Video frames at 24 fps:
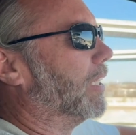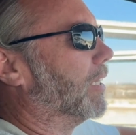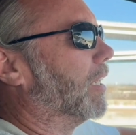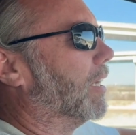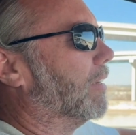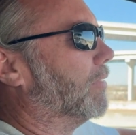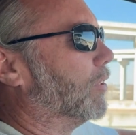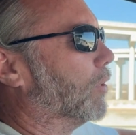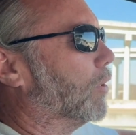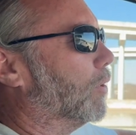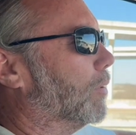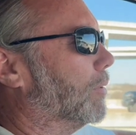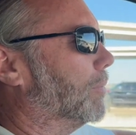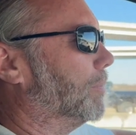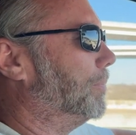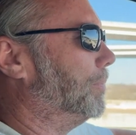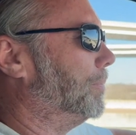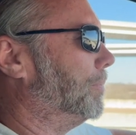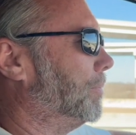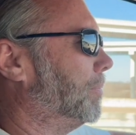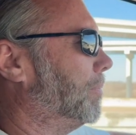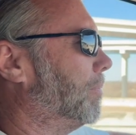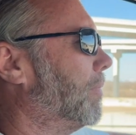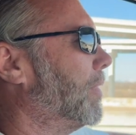a life goal:
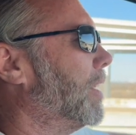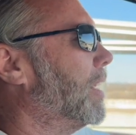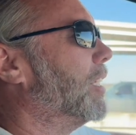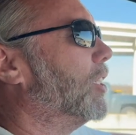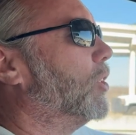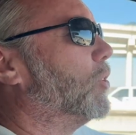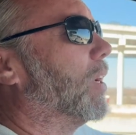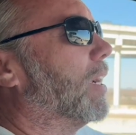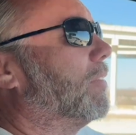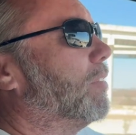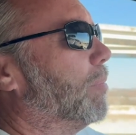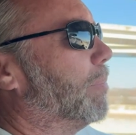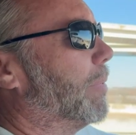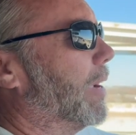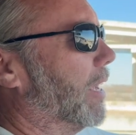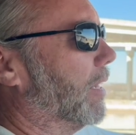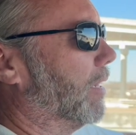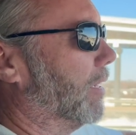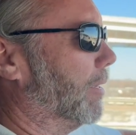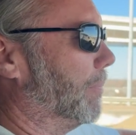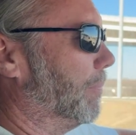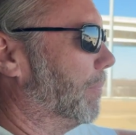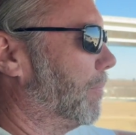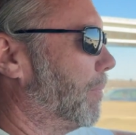driving
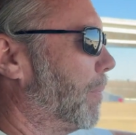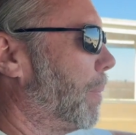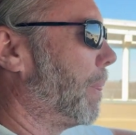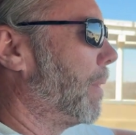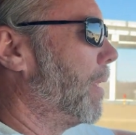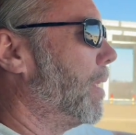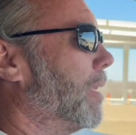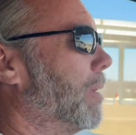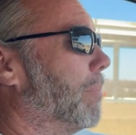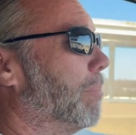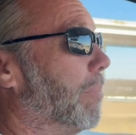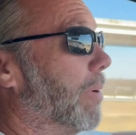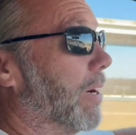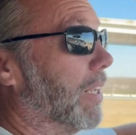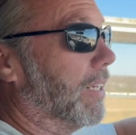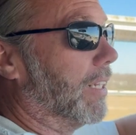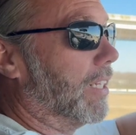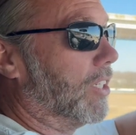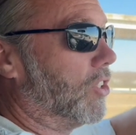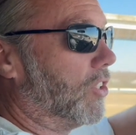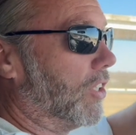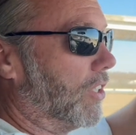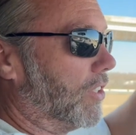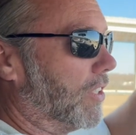badly. But
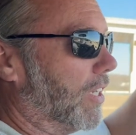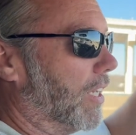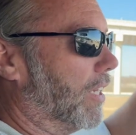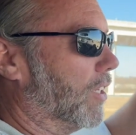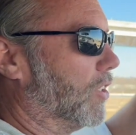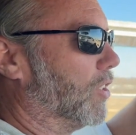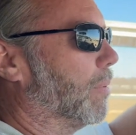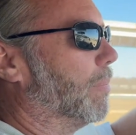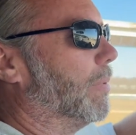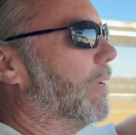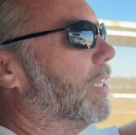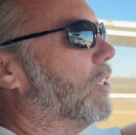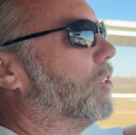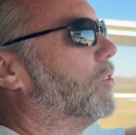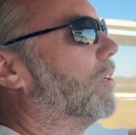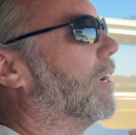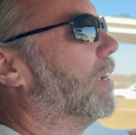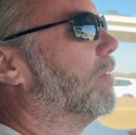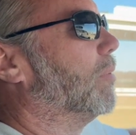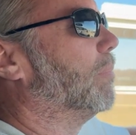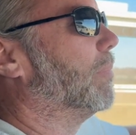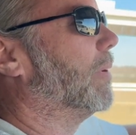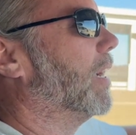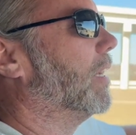let's just say that somebody is
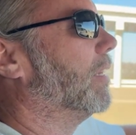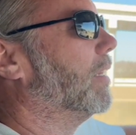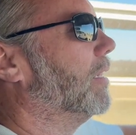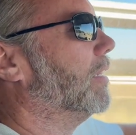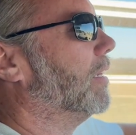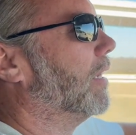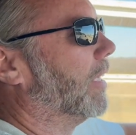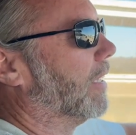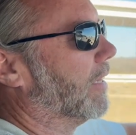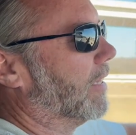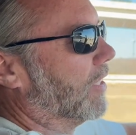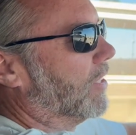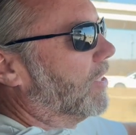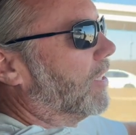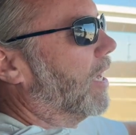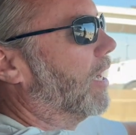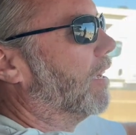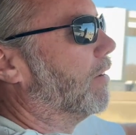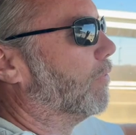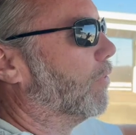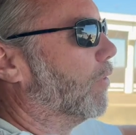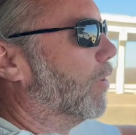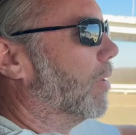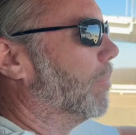driving badly, like this guy
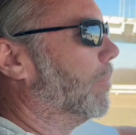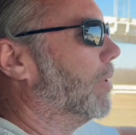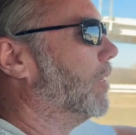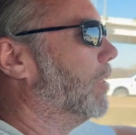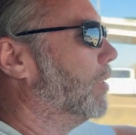in front of me,